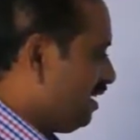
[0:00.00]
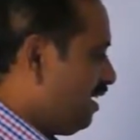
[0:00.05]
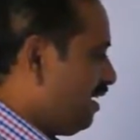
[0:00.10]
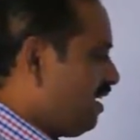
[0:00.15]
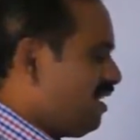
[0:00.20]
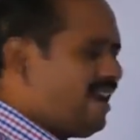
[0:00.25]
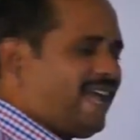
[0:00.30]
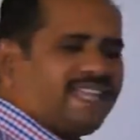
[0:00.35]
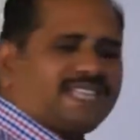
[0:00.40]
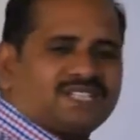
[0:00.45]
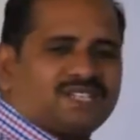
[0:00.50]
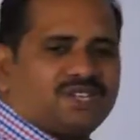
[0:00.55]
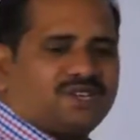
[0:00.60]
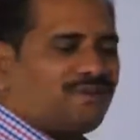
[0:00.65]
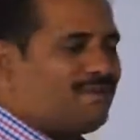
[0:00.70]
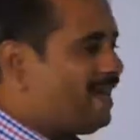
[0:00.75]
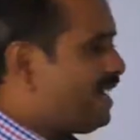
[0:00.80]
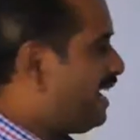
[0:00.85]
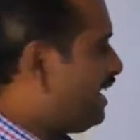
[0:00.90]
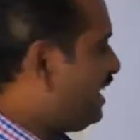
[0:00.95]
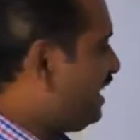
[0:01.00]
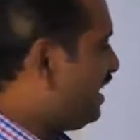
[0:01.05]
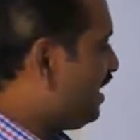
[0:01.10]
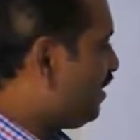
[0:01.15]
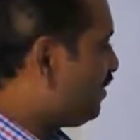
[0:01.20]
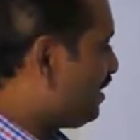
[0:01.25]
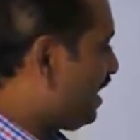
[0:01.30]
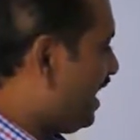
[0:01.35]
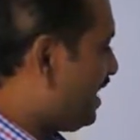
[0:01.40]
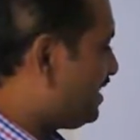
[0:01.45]
Next, you may get it
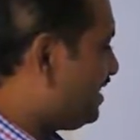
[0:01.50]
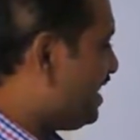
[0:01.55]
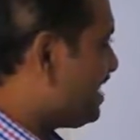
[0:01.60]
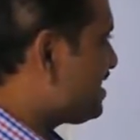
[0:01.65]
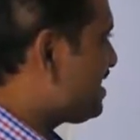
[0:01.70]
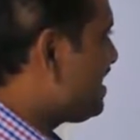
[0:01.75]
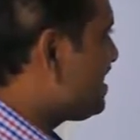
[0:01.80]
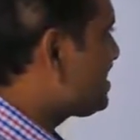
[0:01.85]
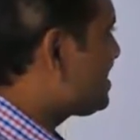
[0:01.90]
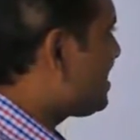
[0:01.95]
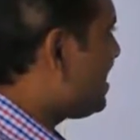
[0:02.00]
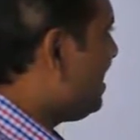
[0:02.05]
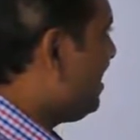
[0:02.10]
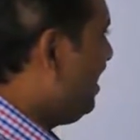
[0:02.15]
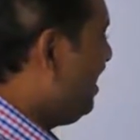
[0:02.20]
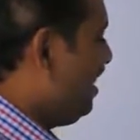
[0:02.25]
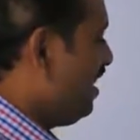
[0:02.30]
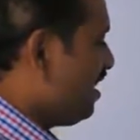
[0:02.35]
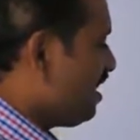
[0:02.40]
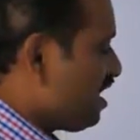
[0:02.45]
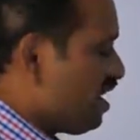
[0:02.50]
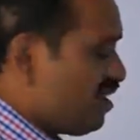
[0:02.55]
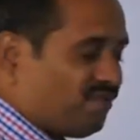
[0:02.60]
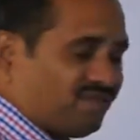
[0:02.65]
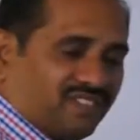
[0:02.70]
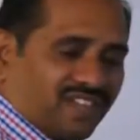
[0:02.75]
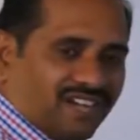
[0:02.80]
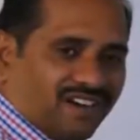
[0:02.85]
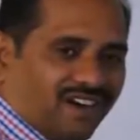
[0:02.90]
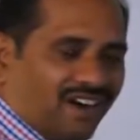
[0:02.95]
out like this. Sir, if
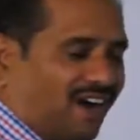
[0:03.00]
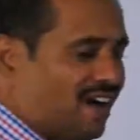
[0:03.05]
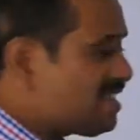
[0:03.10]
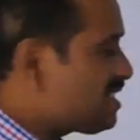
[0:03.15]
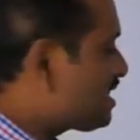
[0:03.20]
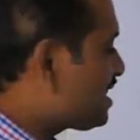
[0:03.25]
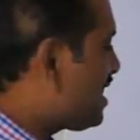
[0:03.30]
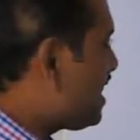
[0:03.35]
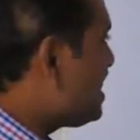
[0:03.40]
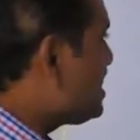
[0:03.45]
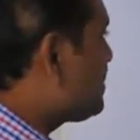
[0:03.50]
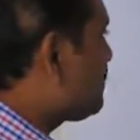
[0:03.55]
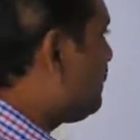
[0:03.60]
they ask us